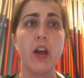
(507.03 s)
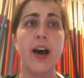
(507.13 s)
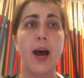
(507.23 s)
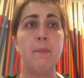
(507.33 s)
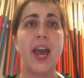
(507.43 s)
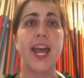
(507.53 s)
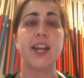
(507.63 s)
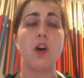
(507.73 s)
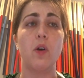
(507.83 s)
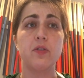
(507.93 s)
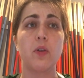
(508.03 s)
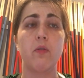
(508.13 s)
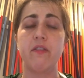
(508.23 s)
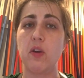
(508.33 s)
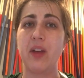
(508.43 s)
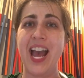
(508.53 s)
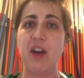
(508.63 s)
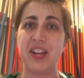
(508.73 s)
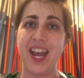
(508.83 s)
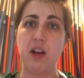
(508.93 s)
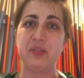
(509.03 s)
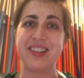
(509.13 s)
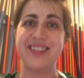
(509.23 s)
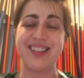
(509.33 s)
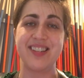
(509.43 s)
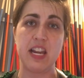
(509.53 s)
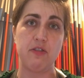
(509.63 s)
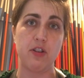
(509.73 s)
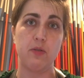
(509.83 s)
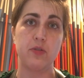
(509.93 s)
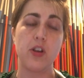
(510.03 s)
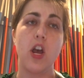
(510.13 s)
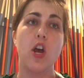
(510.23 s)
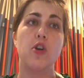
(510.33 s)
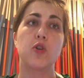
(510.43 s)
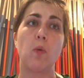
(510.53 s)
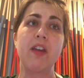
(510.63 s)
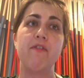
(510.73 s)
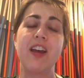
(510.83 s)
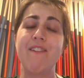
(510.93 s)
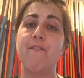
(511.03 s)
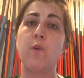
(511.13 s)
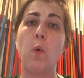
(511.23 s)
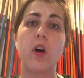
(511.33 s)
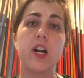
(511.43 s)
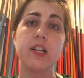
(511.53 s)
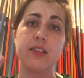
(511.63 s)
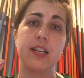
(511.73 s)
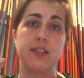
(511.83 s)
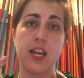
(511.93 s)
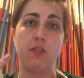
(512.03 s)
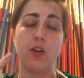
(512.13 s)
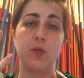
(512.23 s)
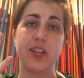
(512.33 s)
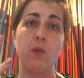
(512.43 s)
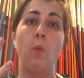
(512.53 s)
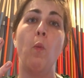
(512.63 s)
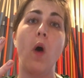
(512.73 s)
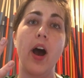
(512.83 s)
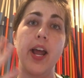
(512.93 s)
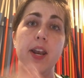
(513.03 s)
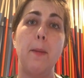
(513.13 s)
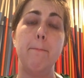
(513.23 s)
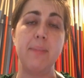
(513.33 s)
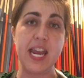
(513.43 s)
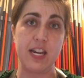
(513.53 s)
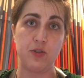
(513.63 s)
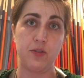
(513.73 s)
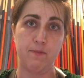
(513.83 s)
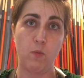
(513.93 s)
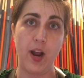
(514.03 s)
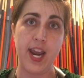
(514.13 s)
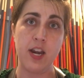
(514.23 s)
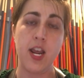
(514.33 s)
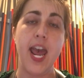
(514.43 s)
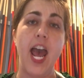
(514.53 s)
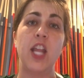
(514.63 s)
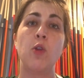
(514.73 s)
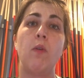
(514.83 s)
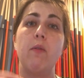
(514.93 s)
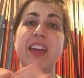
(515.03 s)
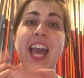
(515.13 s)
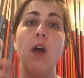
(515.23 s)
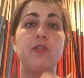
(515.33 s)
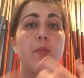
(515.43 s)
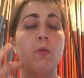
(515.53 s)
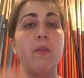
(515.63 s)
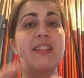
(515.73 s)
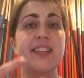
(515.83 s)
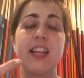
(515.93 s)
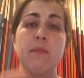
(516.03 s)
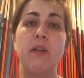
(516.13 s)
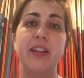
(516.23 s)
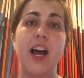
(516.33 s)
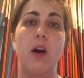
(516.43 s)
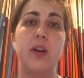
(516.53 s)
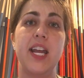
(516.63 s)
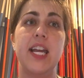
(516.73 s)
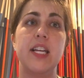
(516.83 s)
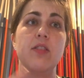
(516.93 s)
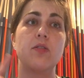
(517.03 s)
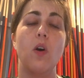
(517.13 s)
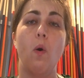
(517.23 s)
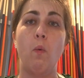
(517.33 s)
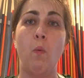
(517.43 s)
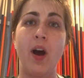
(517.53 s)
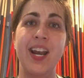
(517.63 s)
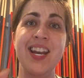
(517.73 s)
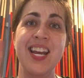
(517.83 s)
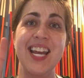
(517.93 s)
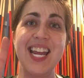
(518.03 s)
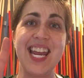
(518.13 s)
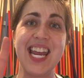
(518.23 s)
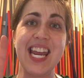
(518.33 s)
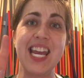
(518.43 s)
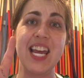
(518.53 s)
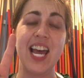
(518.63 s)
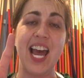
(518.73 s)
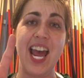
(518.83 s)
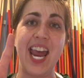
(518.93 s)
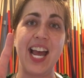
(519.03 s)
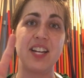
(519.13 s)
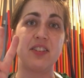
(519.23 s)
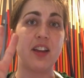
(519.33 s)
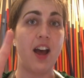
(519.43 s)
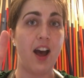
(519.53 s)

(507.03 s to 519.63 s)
And also reviewing how to count 16th notes. So we fit 4 16th notes in one beat, right? And the way we count them, the way we say them out loud is 1, E, and